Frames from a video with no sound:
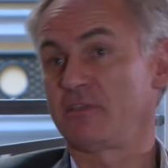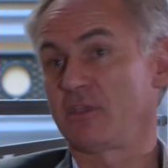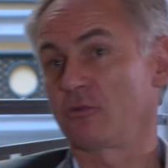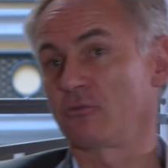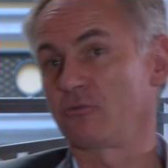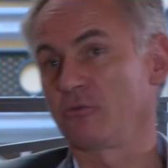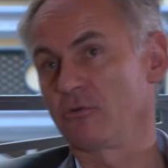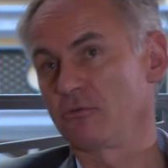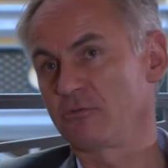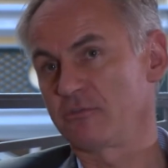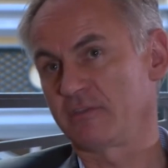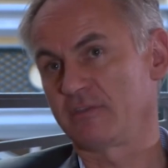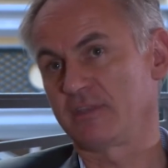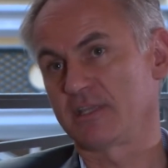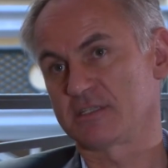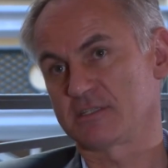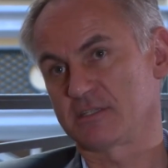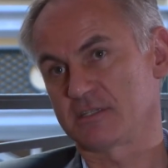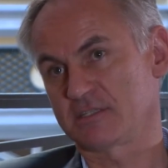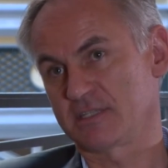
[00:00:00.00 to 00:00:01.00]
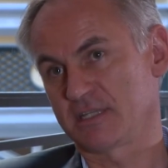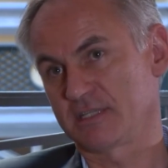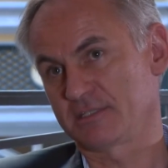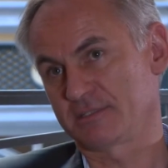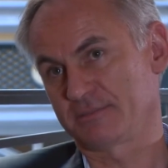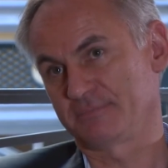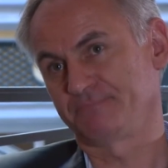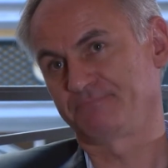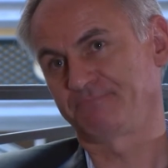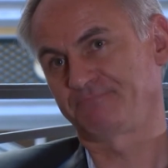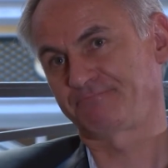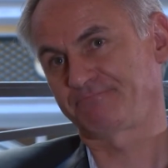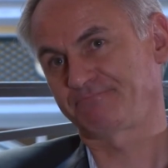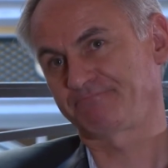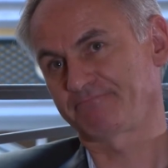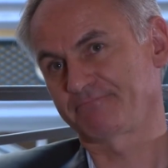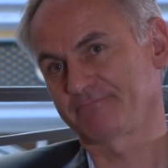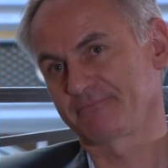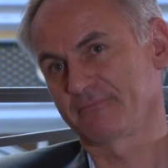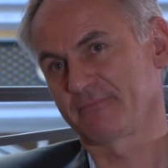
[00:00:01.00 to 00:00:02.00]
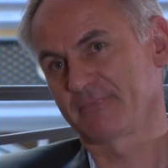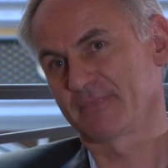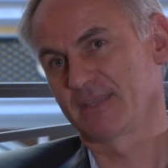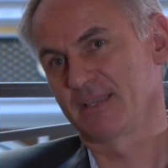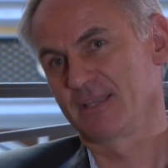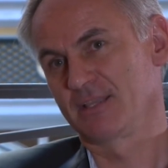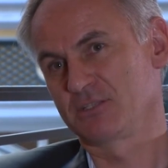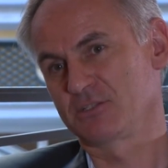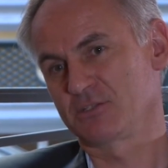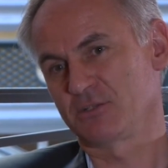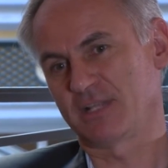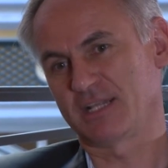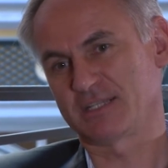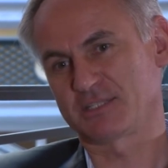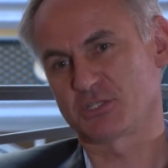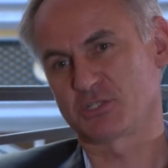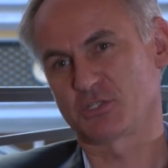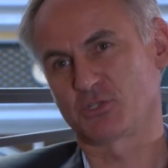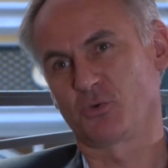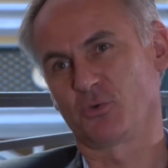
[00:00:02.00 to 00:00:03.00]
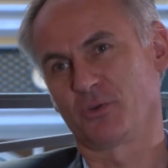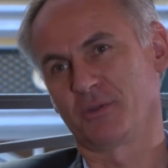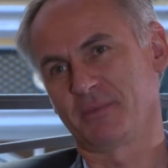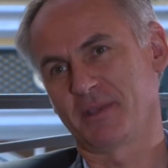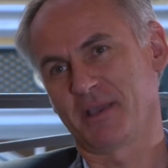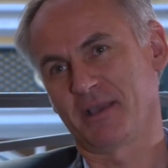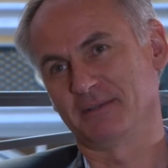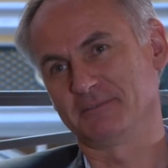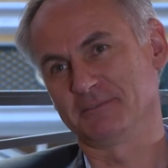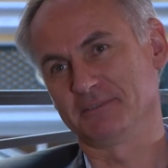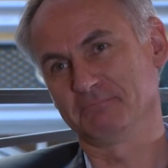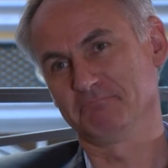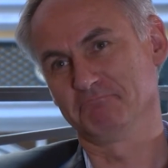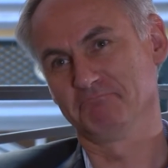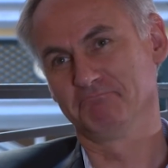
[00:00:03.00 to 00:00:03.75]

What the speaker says: their growth and their success. So that's the story behind it.